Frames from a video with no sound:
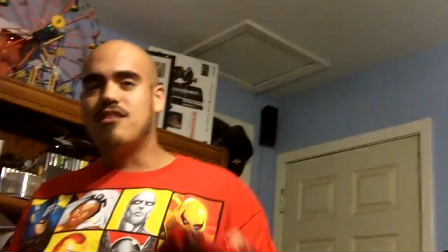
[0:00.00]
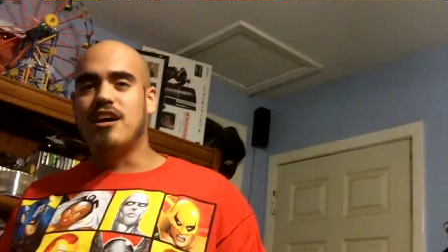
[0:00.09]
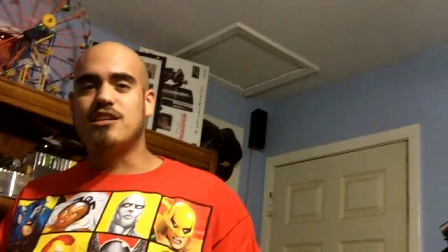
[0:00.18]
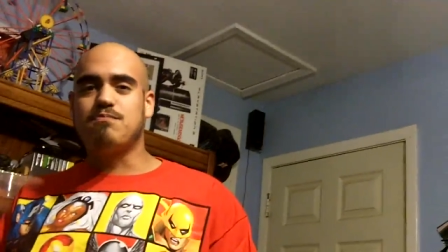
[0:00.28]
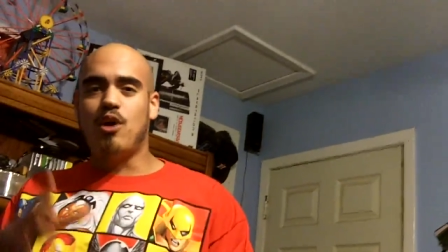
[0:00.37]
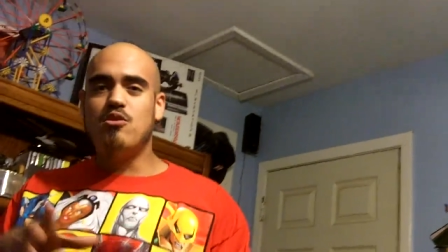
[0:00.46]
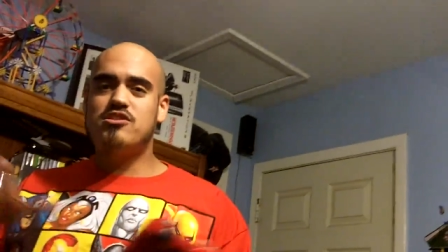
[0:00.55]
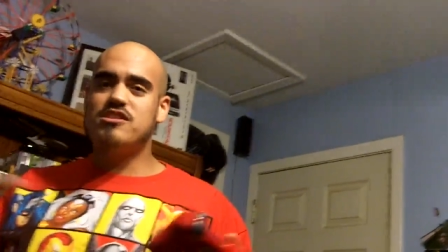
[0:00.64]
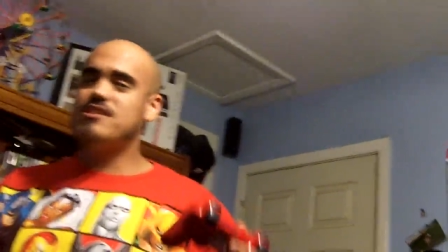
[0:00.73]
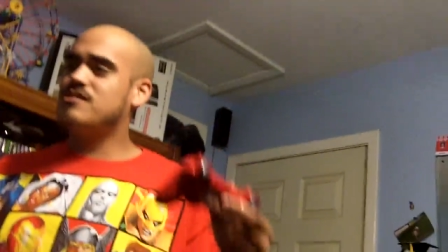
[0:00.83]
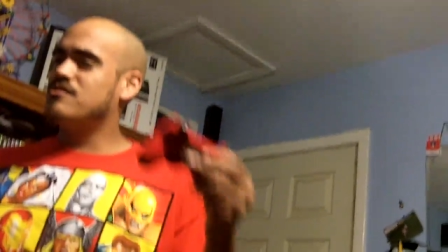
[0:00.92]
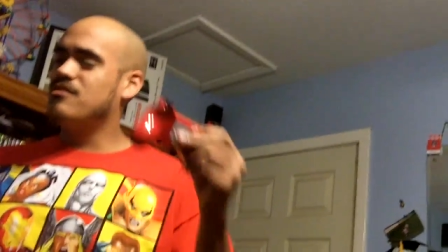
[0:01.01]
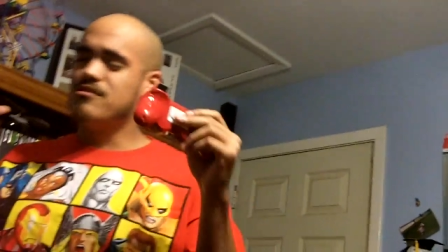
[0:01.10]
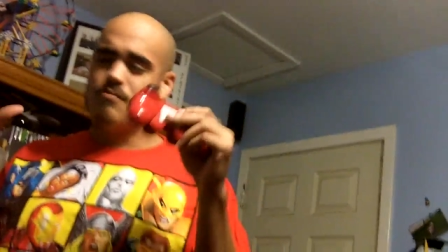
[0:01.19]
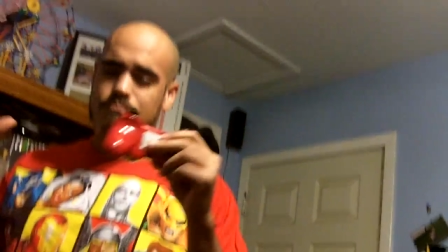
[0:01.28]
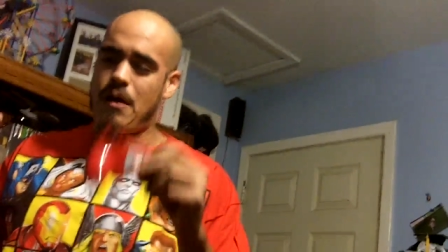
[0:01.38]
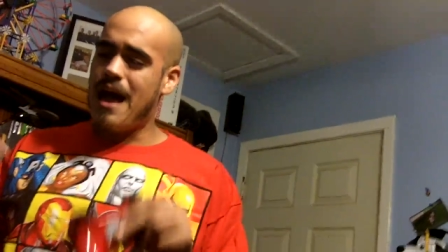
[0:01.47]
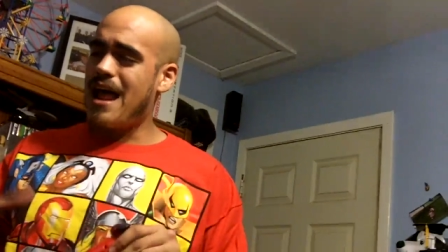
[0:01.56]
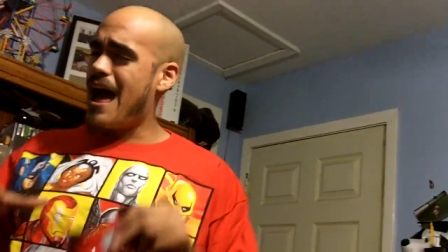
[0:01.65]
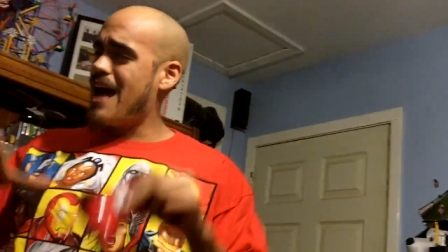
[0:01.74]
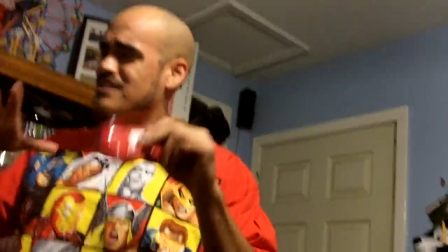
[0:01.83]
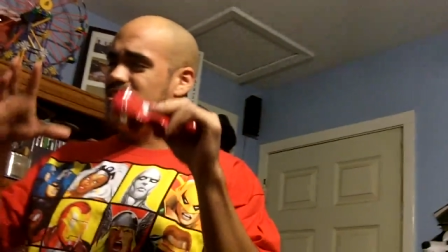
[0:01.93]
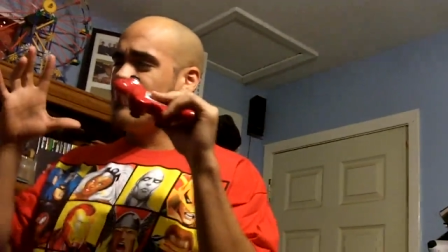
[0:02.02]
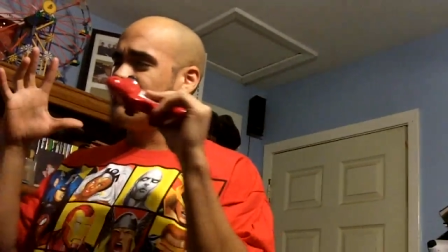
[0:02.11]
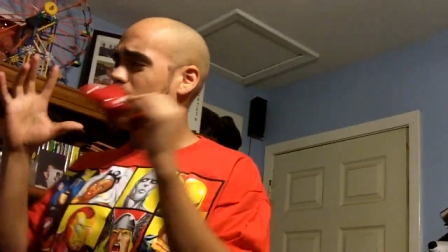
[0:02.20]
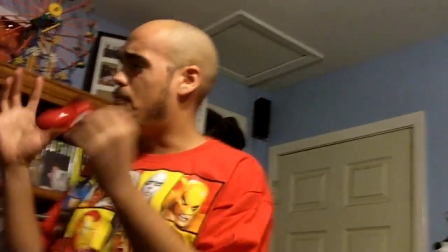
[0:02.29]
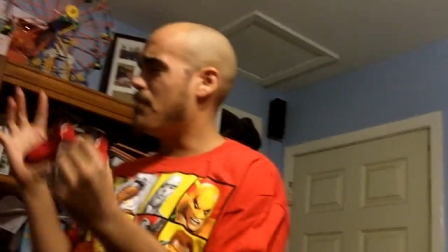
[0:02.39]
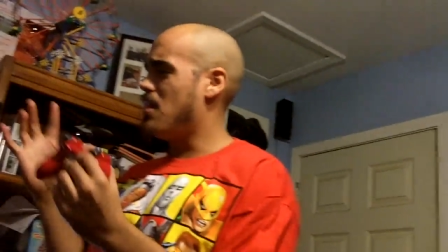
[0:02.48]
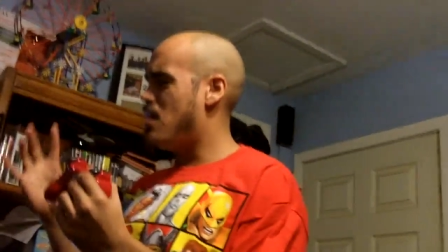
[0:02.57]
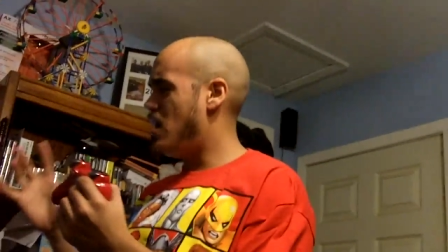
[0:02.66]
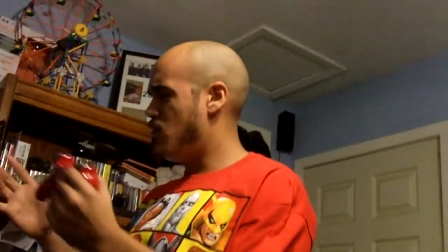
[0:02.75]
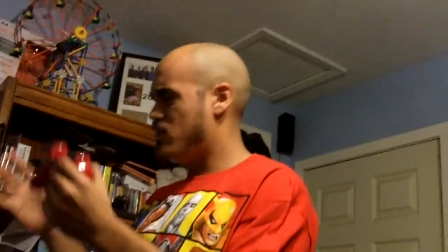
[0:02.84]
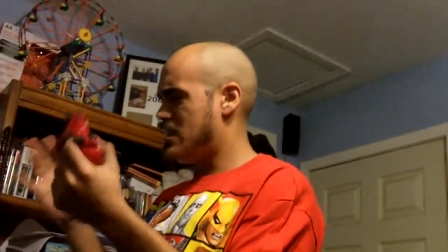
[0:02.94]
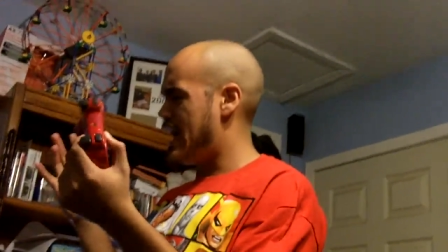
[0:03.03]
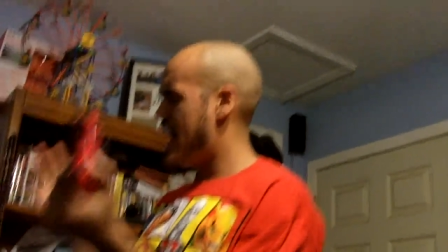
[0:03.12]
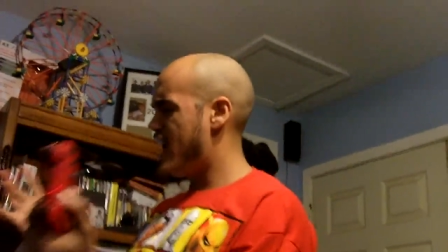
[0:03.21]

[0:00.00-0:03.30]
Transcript: The explosions, badass. The blood when the